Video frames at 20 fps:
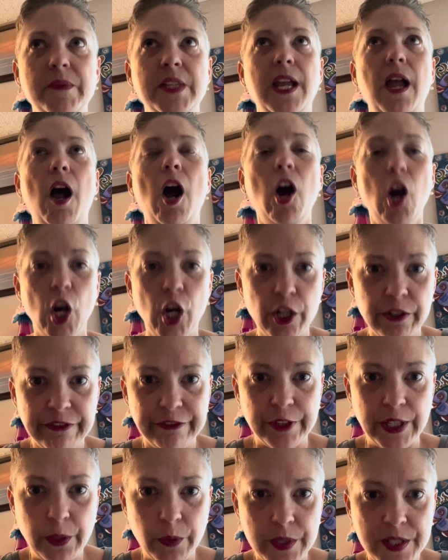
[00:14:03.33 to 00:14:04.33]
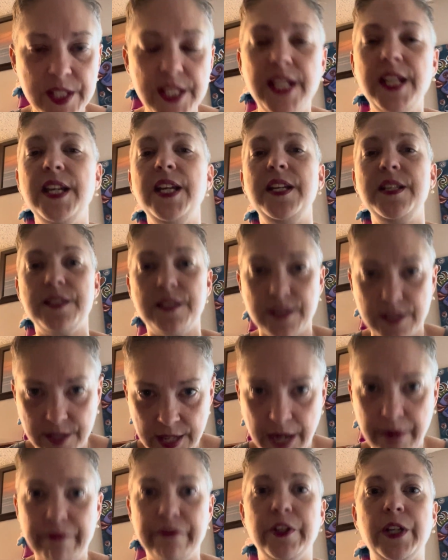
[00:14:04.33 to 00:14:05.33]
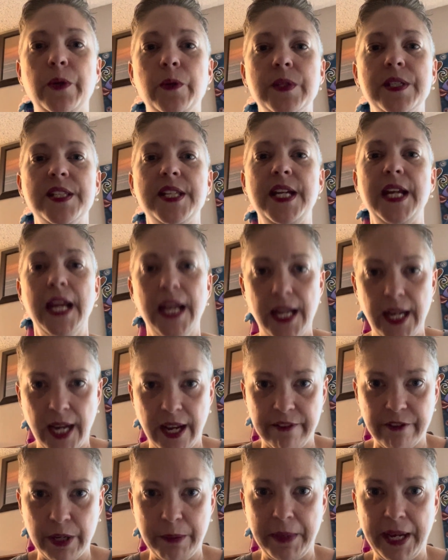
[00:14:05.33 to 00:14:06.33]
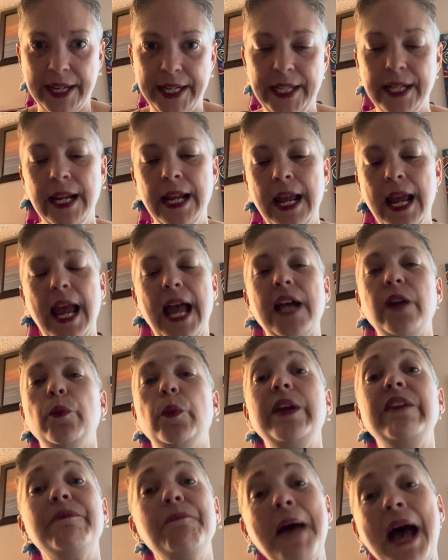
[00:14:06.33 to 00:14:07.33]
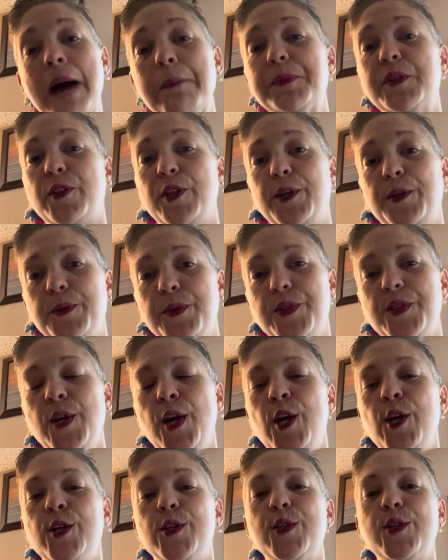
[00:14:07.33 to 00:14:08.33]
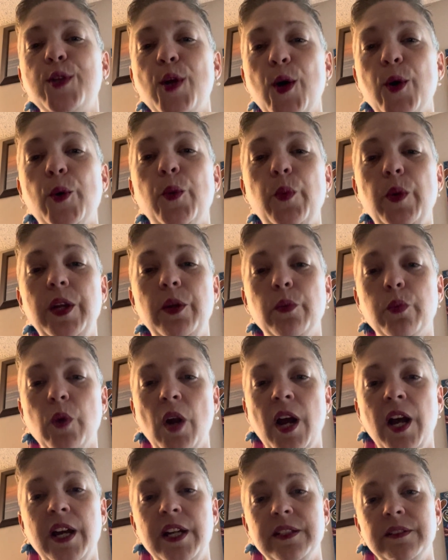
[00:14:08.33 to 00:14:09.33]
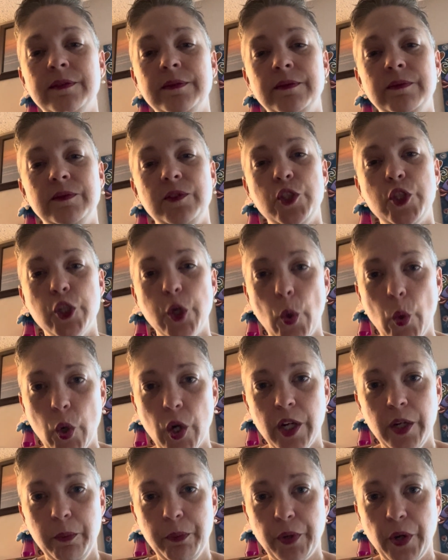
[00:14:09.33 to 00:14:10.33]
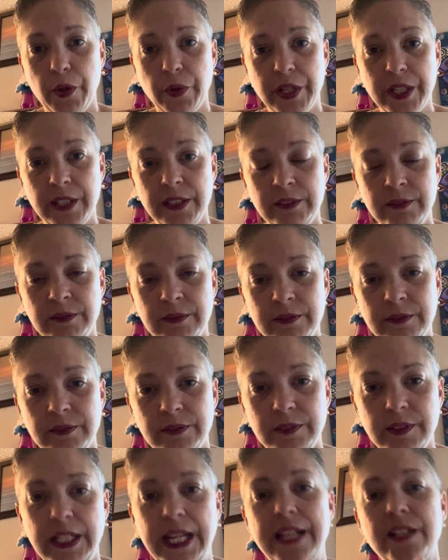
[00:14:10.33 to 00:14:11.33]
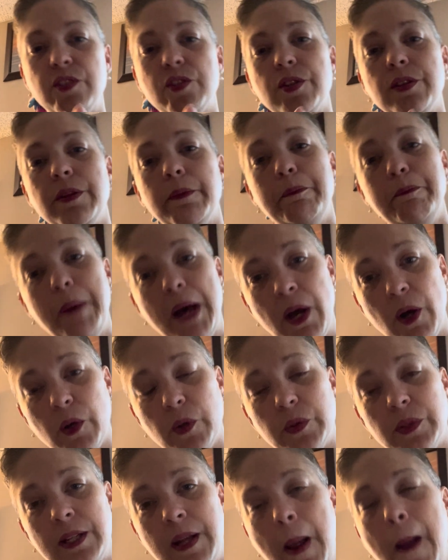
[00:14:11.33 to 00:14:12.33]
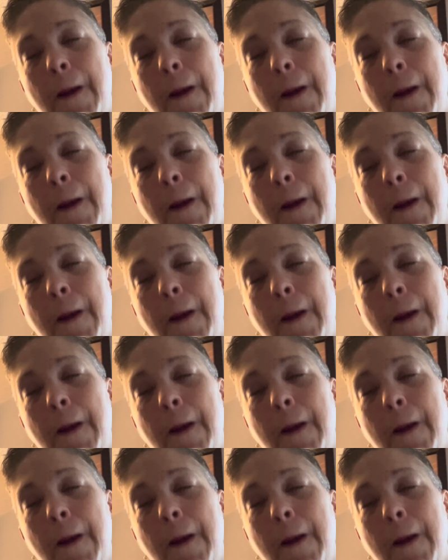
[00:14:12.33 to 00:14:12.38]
Heart frequency is the same frequency in everybody, and we've mapped those. So we run torn and broken into the bone,